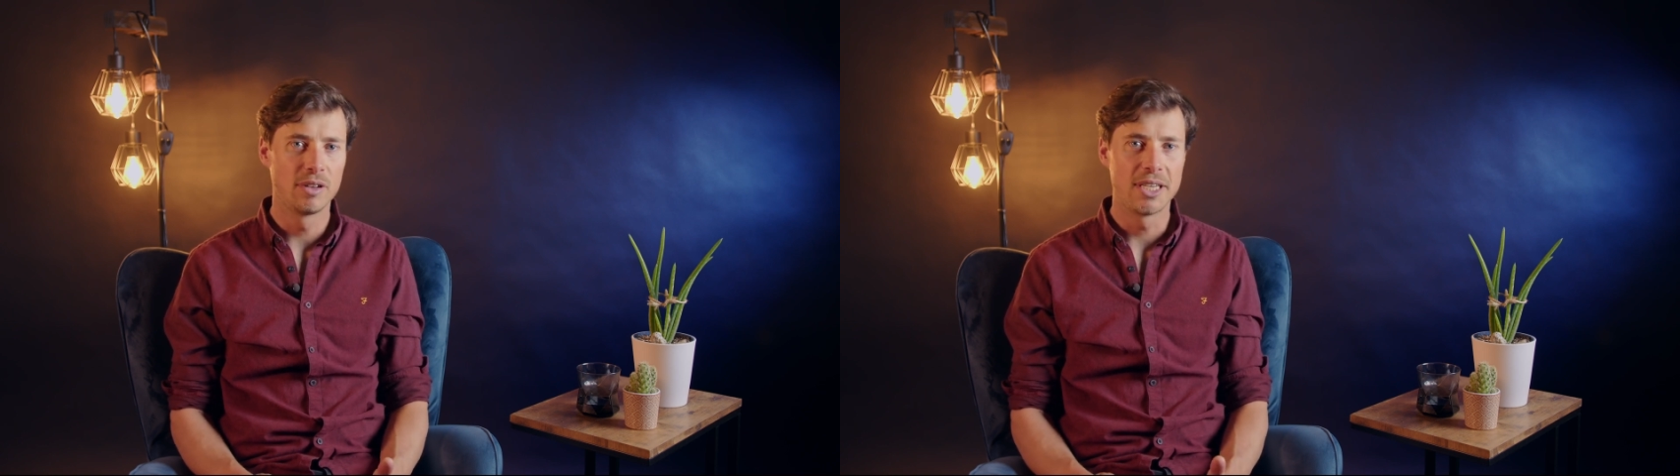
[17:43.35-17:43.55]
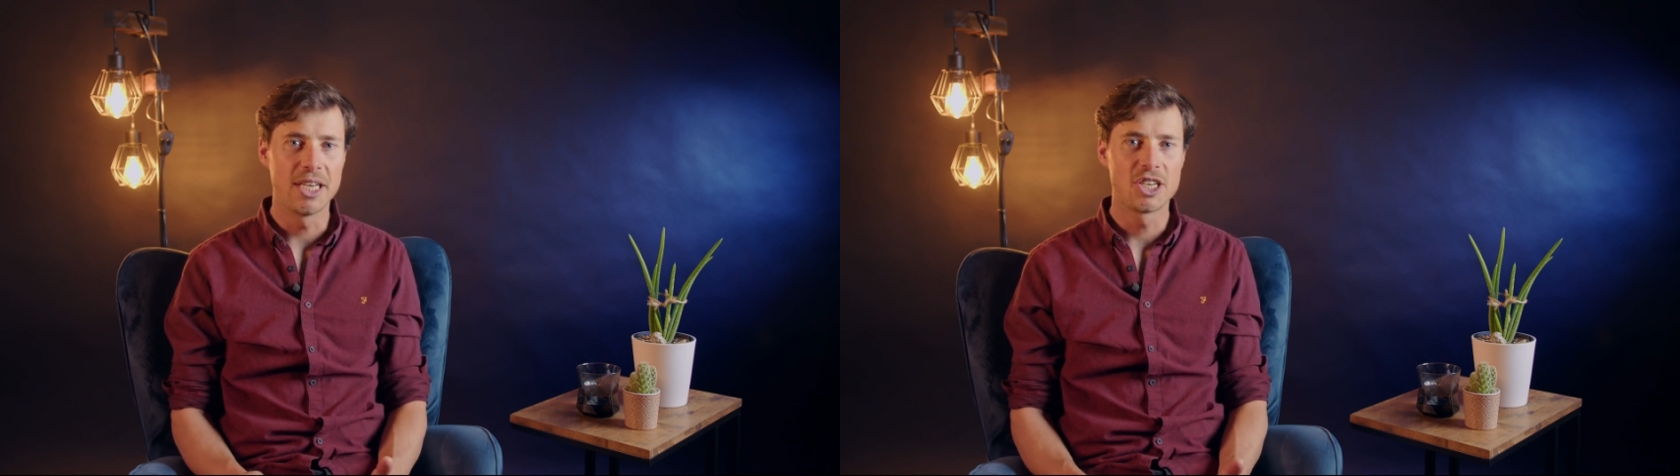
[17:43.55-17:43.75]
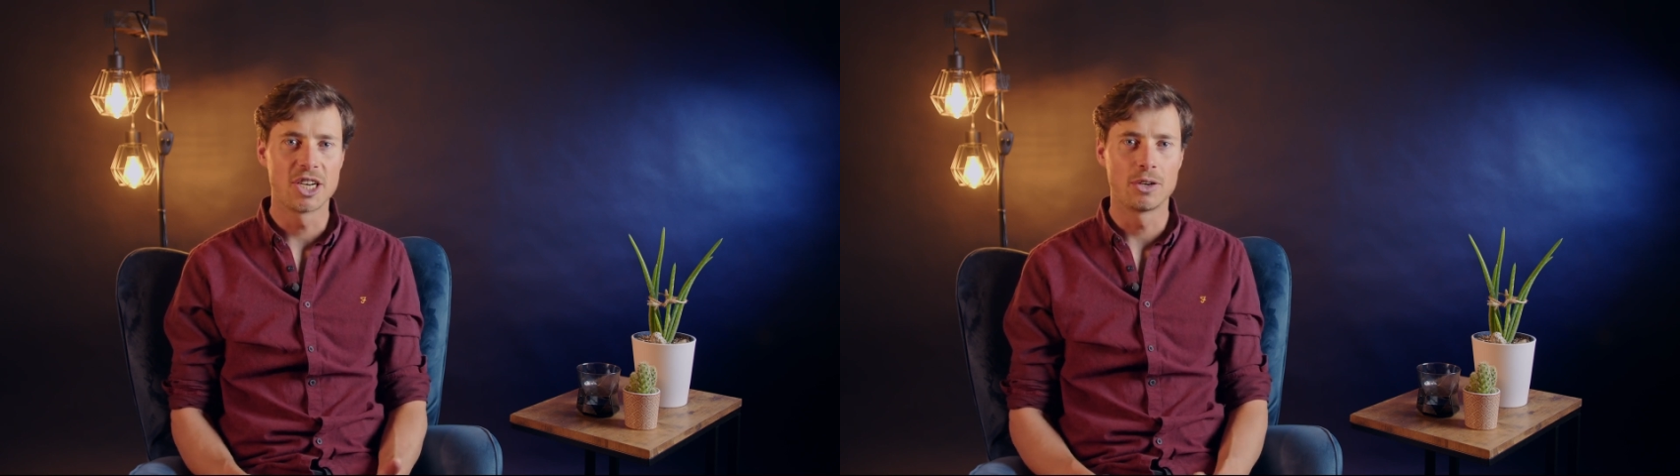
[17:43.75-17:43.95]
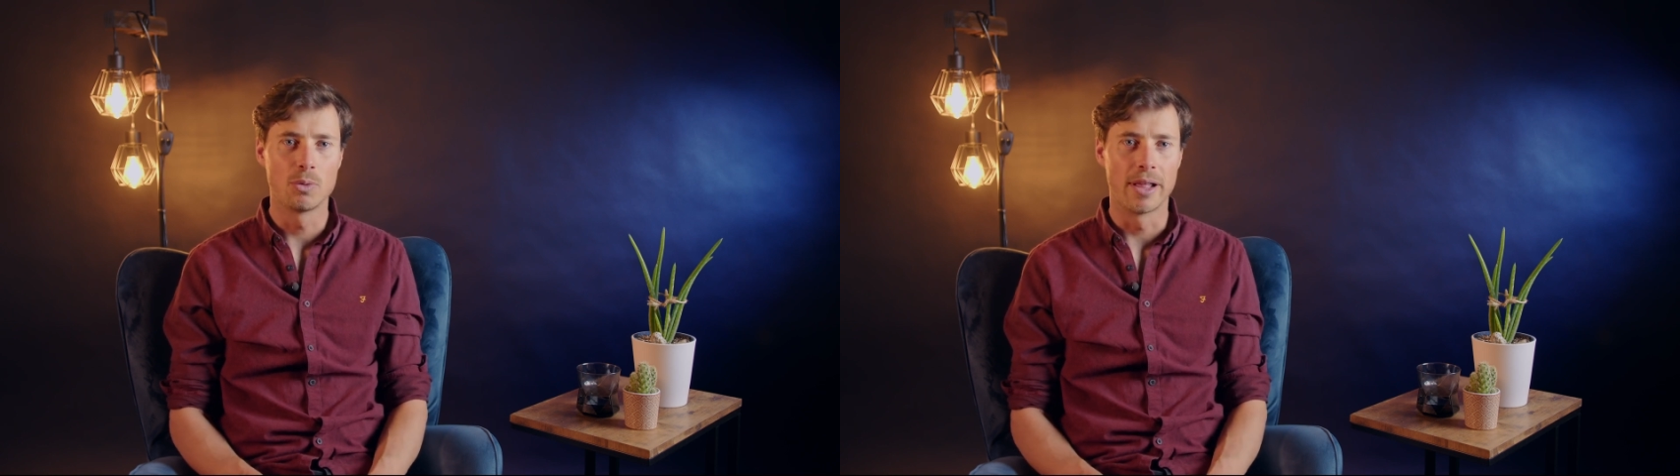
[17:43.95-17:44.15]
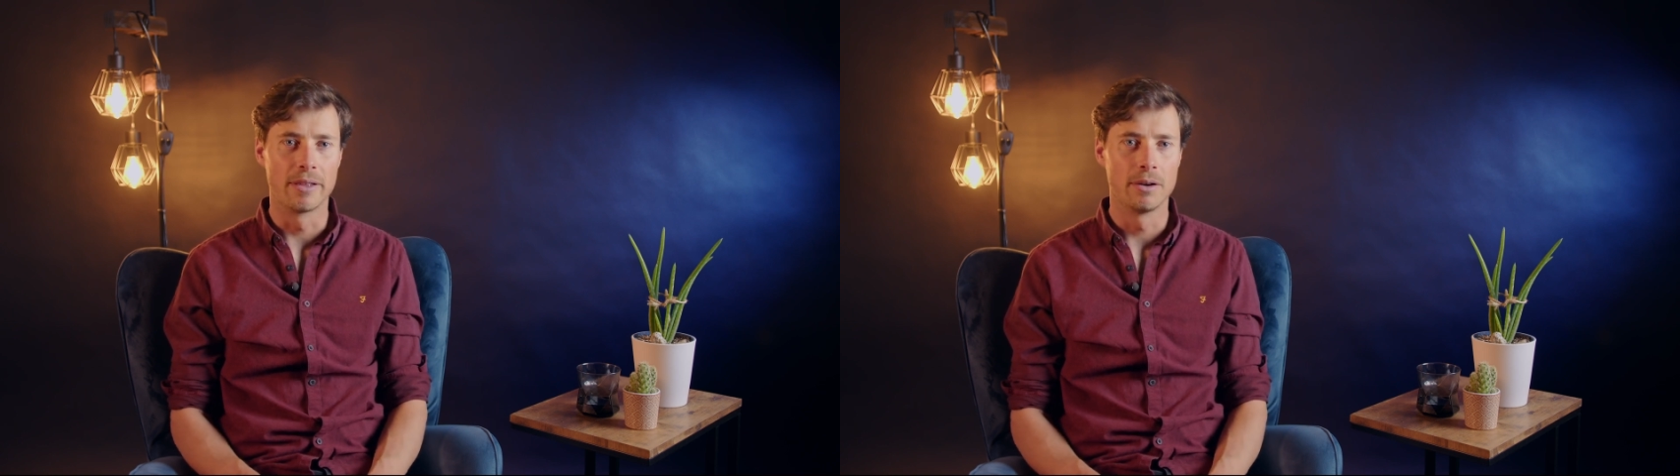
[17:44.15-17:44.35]
t-shirt
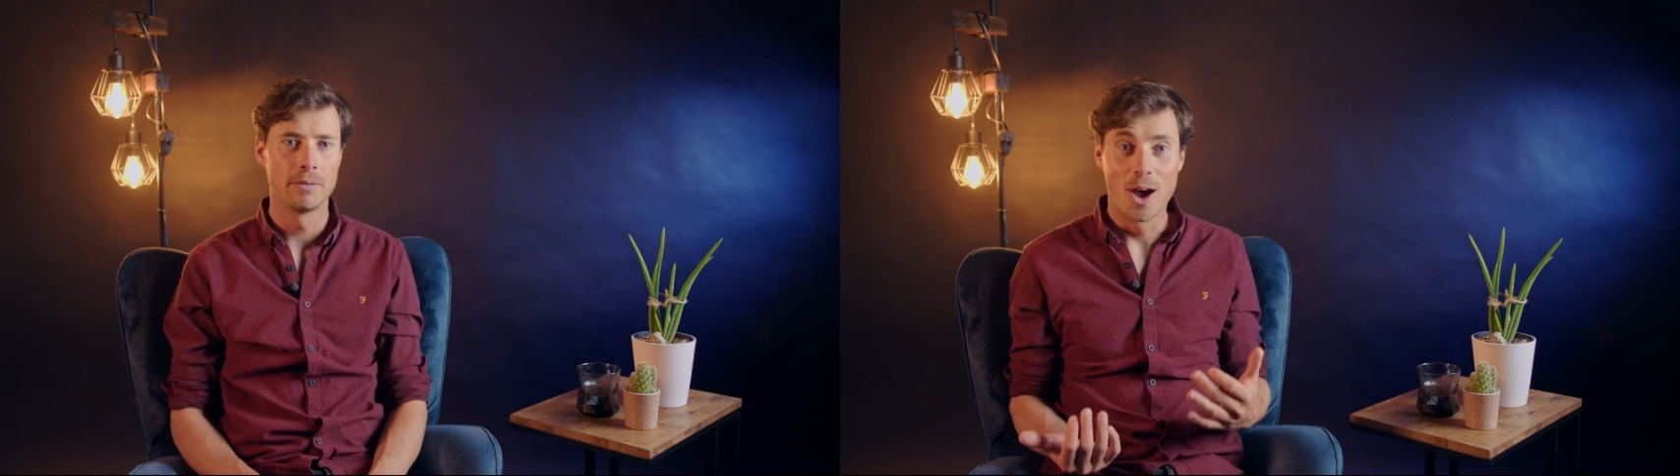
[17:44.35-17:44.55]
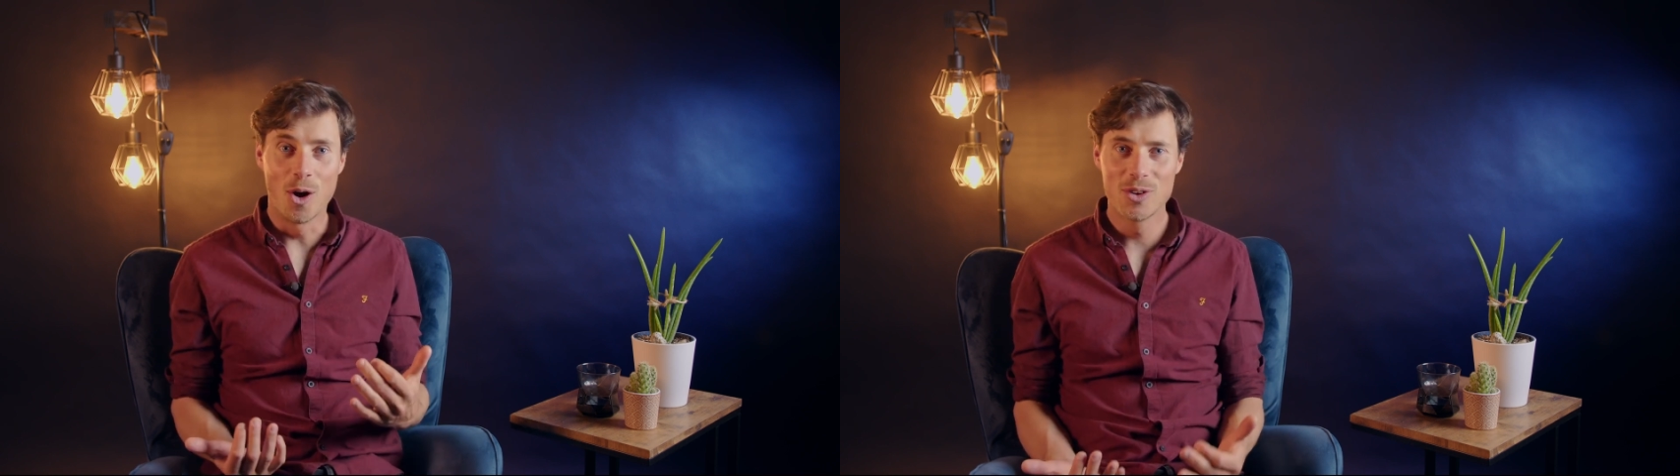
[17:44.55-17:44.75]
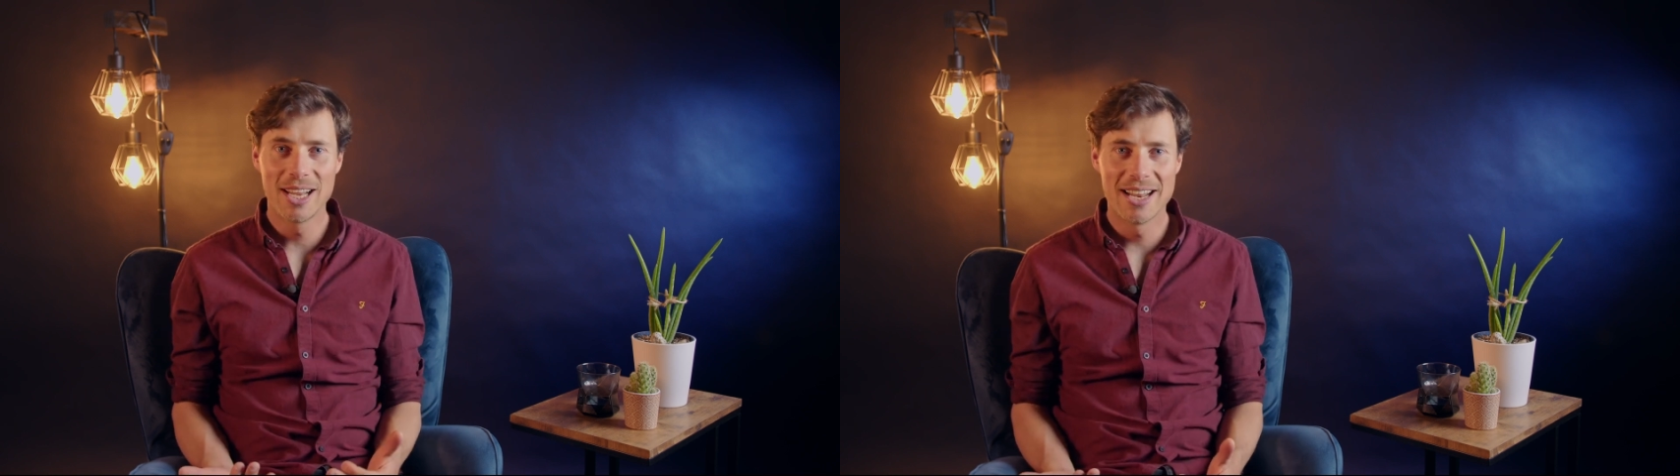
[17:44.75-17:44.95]
weather. Only